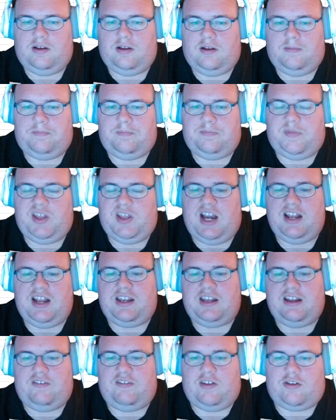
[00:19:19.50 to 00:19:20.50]
The
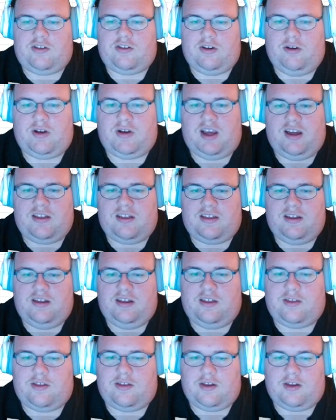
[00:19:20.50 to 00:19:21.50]
idea of this showcase
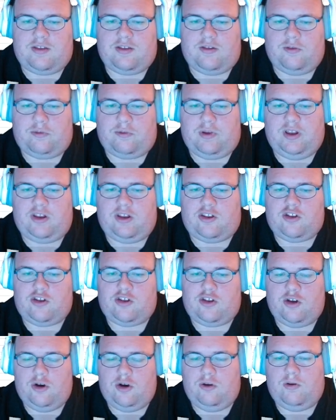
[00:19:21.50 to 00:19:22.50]
is just to really
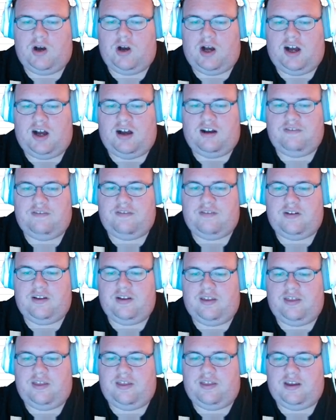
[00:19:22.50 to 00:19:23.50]
show off
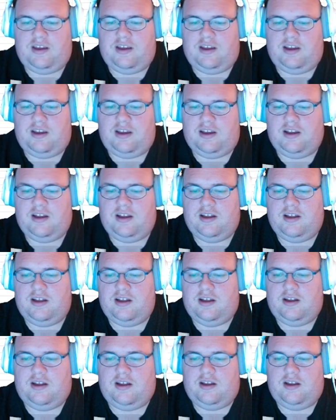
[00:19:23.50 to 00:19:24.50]
the
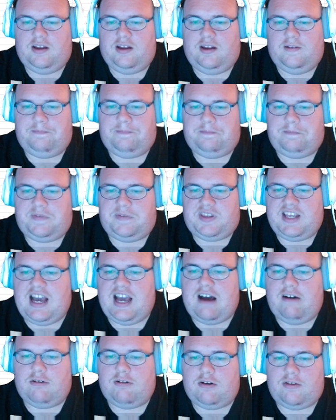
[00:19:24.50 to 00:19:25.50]

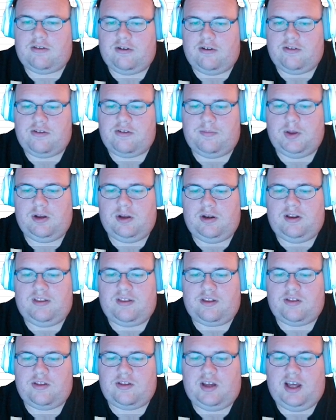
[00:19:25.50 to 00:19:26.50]
counter surge ability that
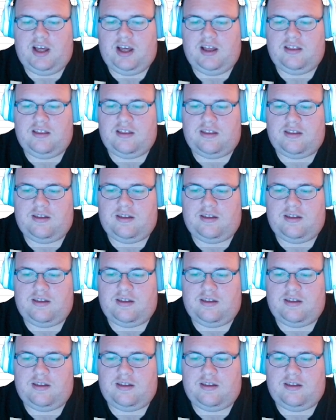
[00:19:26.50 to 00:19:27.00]
she has.